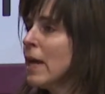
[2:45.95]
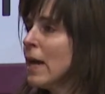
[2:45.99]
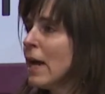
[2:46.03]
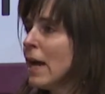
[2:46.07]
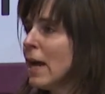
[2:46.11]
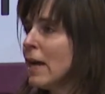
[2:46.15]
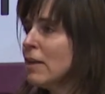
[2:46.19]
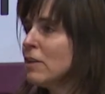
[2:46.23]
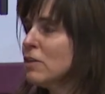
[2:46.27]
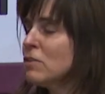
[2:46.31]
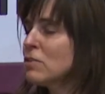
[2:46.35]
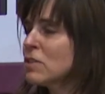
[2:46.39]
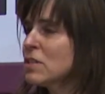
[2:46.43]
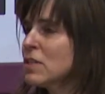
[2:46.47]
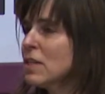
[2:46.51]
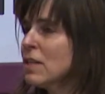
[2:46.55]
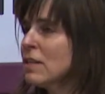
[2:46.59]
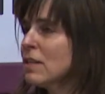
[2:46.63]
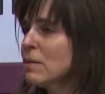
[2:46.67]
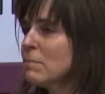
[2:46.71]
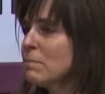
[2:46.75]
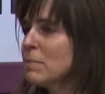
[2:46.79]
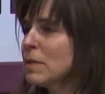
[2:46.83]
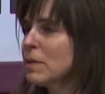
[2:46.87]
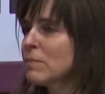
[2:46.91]
And you see
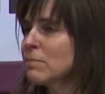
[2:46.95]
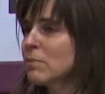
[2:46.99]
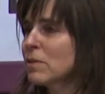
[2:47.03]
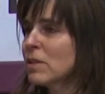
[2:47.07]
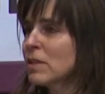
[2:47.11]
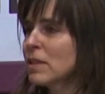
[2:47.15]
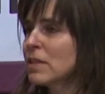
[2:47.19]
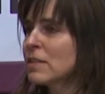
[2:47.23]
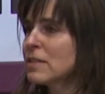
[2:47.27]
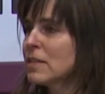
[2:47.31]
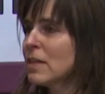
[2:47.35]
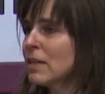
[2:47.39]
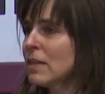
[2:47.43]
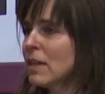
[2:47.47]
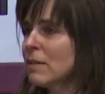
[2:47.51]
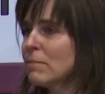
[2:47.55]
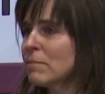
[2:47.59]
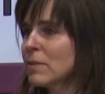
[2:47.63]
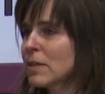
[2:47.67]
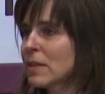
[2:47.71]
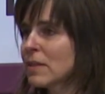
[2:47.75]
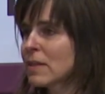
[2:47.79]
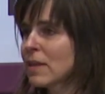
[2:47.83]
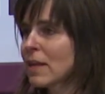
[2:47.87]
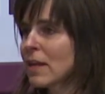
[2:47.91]
the people, they turn up
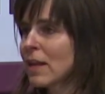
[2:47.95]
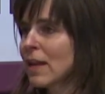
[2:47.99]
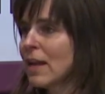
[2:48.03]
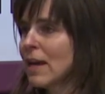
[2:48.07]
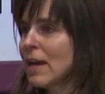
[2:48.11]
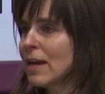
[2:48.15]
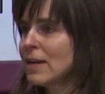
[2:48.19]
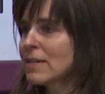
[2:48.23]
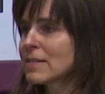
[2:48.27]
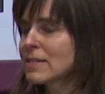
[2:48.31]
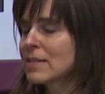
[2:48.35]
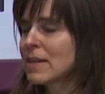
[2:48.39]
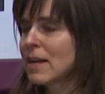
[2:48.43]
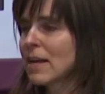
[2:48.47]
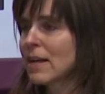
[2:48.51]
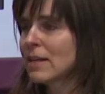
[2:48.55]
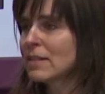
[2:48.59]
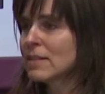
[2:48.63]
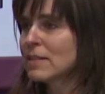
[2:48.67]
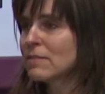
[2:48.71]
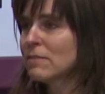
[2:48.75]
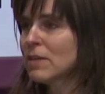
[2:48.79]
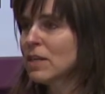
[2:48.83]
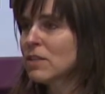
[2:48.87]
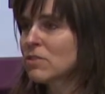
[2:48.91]
at the class,
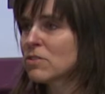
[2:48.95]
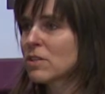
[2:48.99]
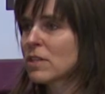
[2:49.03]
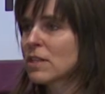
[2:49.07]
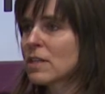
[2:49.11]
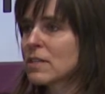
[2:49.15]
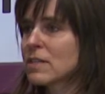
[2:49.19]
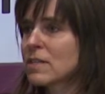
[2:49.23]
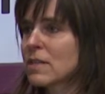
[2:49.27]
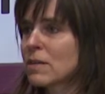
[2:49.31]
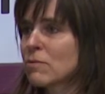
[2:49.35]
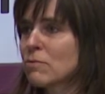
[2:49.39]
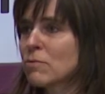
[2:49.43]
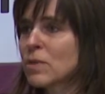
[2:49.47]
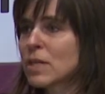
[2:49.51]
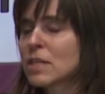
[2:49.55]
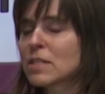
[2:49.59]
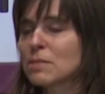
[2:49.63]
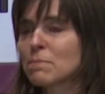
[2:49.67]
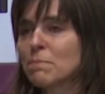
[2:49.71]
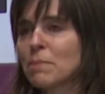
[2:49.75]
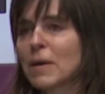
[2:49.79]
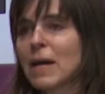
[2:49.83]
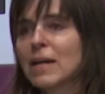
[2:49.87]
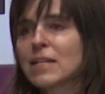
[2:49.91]
and eventually as the weeks
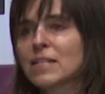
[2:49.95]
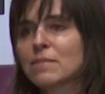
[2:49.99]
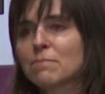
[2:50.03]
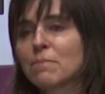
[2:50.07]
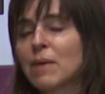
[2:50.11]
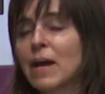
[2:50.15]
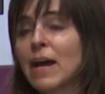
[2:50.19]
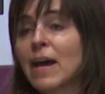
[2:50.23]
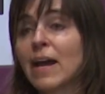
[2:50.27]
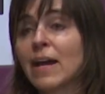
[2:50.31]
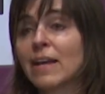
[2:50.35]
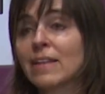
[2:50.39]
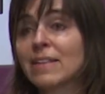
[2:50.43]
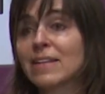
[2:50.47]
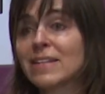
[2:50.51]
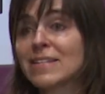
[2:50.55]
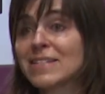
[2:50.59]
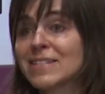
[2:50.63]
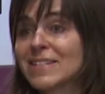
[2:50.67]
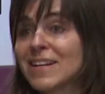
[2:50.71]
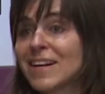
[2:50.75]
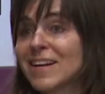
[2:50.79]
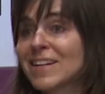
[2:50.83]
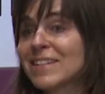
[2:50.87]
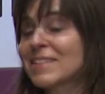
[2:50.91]
pass by, they
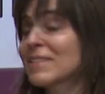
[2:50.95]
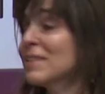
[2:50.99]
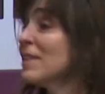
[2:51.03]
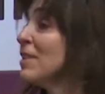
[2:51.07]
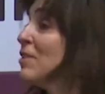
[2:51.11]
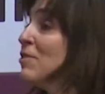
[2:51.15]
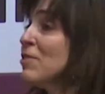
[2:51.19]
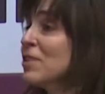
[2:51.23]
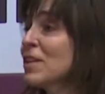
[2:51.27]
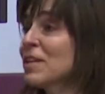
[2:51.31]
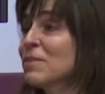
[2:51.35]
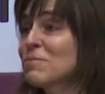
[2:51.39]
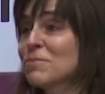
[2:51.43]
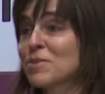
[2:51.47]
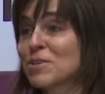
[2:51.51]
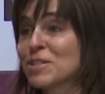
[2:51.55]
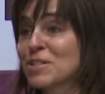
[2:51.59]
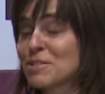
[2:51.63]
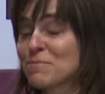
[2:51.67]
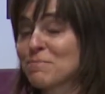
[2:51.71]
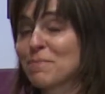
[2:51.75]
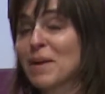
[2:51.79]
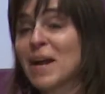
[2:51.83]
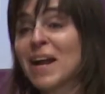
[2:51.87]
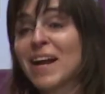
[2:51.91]
start looking more
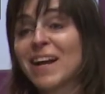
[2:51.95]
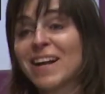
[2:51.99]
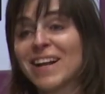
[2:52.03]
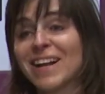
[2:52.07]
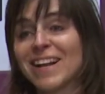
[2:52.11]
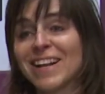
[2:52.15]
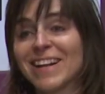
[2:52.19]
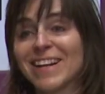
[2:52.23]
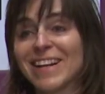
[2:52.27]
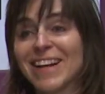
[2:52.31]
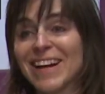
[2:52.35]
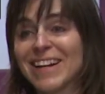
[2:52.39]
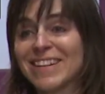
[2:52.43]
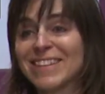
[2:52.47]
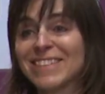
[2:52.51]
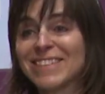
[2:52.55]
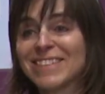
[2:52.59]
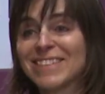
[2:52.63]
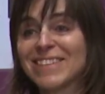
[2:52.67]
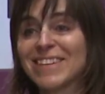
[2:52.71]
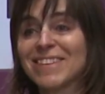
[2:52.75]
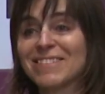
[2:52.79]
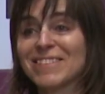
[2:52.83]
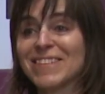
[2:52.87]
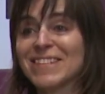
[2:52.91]
sparkly. I don't
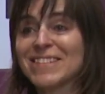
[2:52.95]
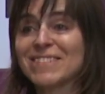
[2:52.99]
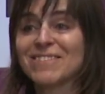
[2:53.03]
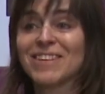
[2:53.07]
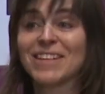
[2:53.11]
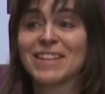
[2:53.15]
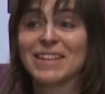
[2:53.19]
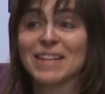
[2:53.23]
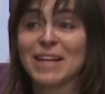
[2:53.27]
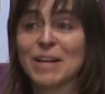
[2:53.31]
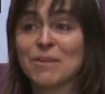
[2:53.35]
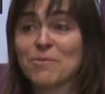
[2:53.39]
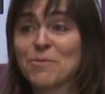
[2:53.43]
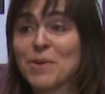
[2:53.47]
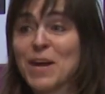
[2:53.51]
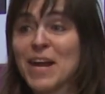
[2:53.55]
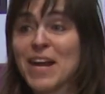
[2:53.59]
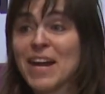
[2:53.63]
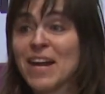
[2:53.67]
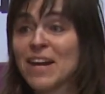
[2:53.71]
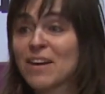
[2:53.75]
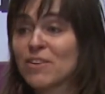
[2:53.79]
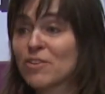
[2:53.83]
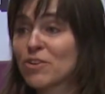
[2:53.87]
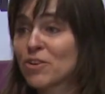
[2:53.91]
know if it's what they
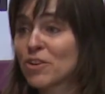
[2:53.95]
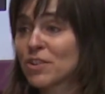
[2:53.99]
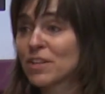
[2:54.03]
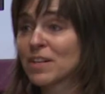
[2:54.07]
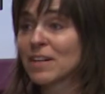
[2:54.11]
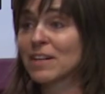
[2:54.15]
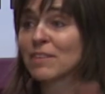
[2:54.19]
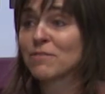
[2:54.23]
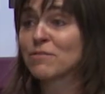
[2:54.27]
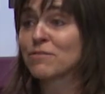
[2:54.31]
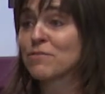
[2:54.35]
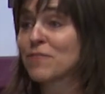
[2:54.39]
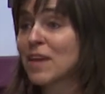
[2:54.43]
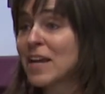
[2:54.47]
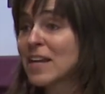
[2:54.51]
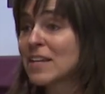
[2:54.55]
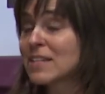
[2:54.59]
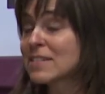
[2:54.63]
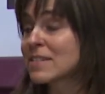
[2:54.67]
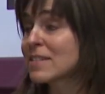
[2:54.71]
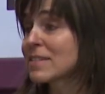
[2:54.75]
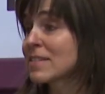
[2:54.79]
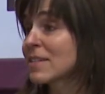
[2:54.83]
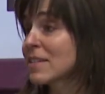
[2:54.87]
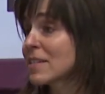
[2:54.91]
wear or their
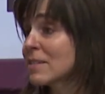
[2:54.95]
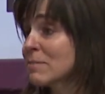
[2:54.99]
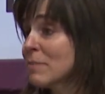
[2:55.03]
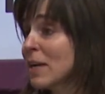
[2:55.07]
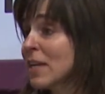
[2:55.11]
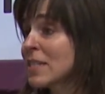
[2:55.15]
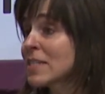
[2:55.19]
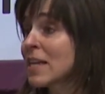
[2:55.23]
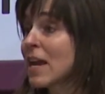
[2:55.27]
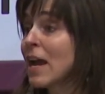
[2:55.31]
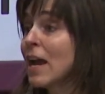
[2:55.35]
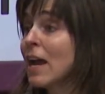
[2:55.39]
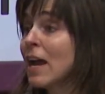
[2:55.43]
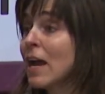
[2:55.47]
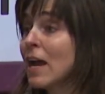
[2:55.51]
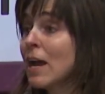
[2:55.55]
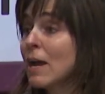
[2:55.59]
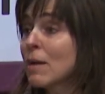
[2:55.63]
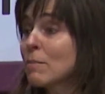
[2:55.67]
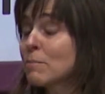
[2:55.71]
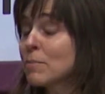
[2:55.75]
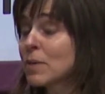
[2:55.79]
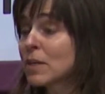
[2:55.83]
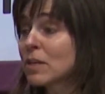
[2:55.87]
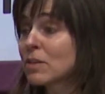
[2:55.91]
faces, their smiles,
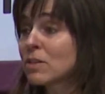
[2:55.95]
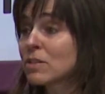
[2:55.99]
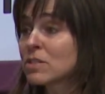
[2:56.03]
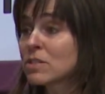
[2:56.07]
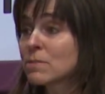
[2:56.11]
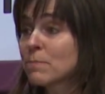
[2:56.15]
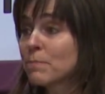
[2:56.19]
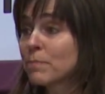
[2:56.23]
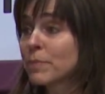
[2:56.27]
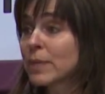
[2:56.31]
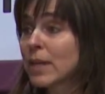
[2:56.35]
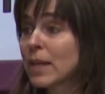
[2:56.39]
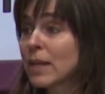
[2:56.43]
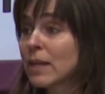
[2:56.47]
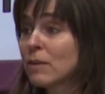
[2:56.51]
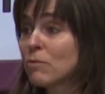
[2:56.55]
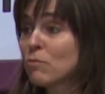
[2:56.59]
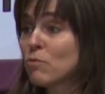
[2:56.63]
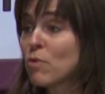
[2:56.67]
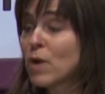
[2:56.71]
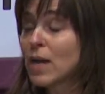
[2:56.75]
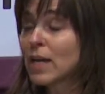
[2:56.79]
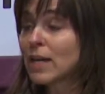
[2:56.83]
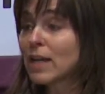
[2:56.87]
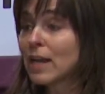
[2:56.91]
because in
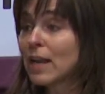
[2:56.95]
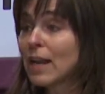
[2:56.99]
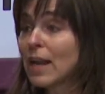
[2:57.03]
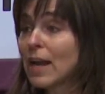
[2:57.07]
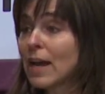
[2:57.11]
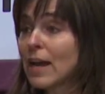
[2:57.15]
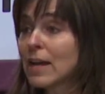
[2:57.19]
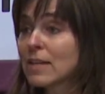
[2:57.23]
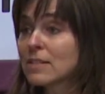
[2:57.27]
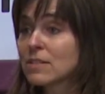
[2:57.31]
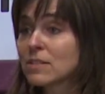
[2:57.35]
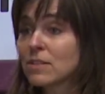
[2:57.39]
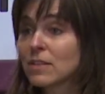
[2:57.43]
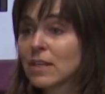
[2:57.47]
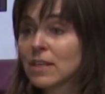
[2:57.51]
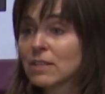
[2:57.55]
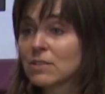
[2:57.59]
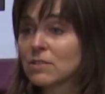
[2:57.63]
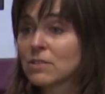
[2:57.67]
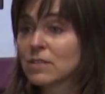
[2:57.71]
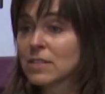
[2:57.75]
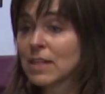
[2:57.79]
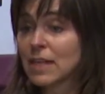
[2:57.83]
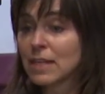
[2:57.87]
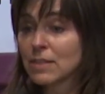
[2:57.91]
one class you get
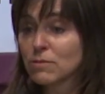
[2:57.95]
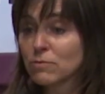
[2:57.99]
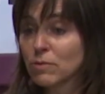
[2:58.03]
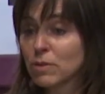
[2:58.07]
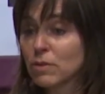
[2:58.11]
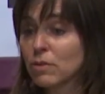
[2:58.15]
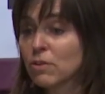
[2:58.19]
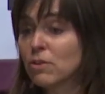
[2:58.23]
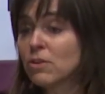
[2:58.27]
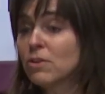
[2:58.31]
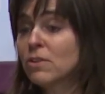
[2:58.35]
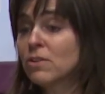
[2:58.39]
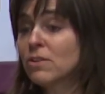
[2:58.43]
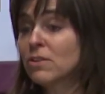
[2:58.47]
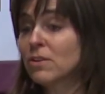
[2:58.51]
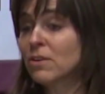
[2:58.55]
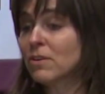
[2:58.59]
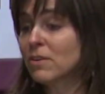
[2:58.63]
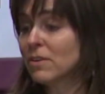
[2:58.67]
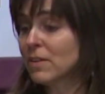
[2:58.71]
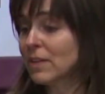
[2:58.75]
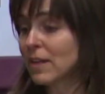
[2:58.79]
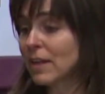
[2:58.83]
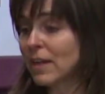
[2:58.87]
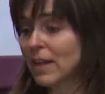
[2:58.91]
to dance with
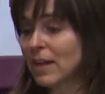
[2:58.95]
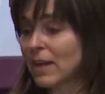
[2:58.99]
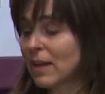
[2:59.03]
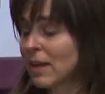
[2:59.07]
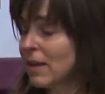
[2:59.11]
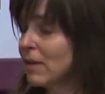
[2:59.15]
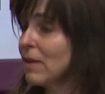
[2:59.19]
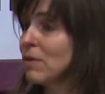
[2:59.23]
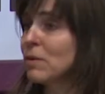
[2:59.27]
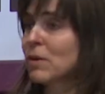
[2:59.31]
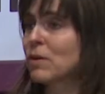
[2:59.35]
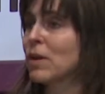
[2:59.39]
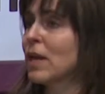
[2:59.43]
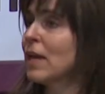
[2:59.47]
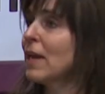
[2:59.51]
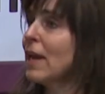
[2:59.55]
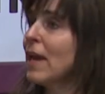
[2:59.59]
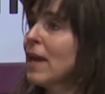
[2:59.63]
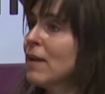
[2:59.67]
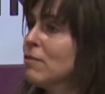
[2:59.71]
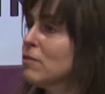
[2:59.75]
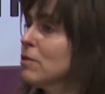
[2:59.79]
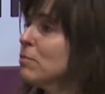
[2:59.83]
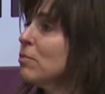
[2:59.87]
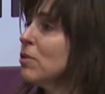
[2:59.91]

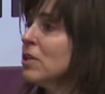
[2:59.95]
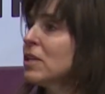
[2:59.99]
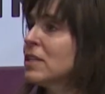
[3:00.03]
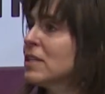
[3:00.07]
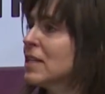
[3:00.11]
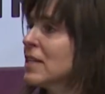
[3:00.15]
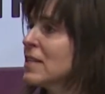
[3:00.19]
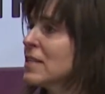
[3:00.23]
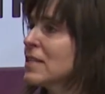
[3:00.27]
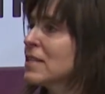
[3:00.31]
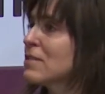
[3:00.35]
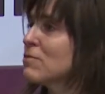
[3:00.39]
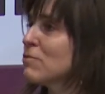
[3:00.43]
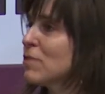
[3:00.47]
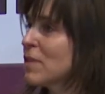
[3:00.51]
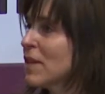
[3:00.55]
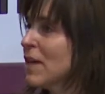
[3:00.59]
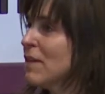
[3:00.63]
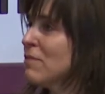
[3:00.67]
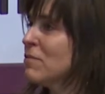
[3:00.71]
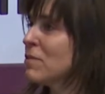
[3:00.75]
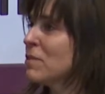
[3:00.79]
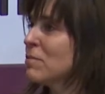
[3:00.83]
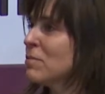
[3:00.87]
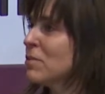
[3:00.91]
everybody dances with
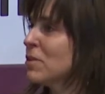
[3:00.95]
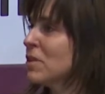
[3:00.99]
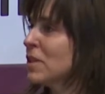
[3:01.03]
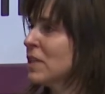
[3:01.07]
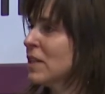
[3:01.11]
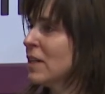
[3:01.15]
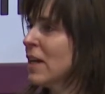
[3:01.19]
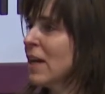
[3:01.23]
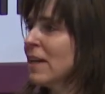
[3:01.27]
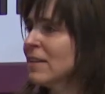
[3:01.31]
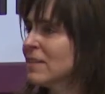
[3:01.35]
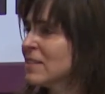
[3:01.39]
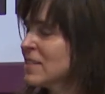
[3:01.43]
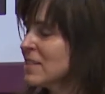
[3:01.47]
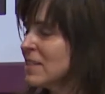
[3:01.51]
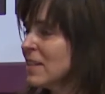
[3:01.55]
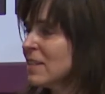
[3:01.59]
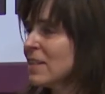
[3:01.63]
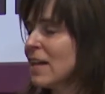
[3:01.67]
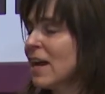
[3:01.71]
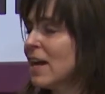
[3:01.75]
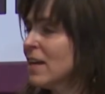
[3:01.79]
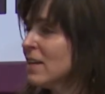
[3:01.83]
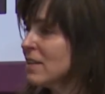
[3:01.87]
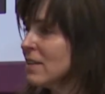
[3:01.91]
everybody. And
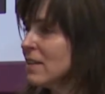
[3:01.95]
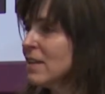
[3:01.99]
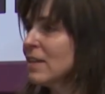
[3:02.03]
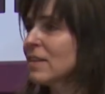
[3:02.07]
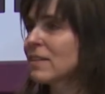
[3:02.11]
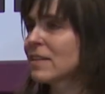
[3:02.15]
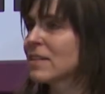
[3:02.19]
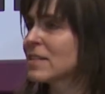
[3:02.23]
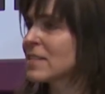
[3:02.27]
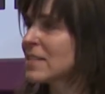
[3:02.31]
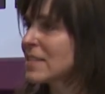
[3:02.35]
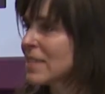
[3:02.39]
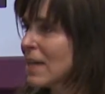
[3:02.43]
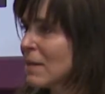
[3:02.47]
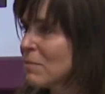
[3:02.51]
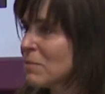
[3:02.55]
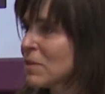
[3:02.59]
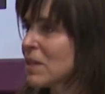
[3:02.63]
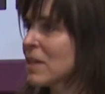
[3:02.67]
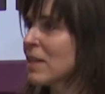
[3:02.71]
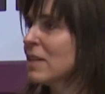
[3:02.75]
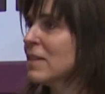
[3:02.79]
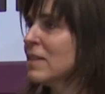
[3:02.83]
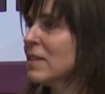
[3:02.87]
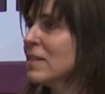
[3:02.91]
I think there's
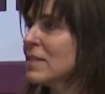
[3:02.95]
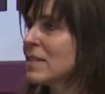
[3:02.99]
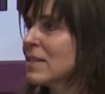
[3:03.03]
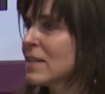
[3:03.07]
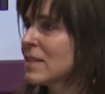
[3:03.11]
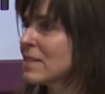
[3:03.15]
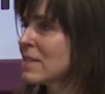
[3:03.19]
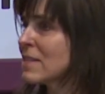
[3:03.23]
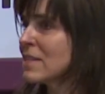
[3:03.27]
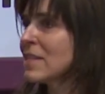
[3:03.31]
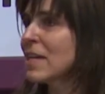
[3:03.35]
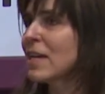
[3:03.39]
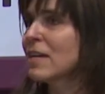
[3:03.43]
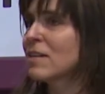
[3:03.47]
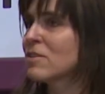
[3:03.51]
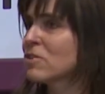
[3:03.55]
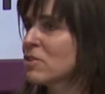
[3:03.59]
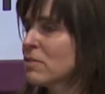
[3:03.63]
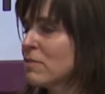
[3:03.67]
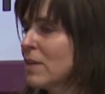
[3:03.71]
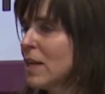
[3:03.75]
something in this exchange of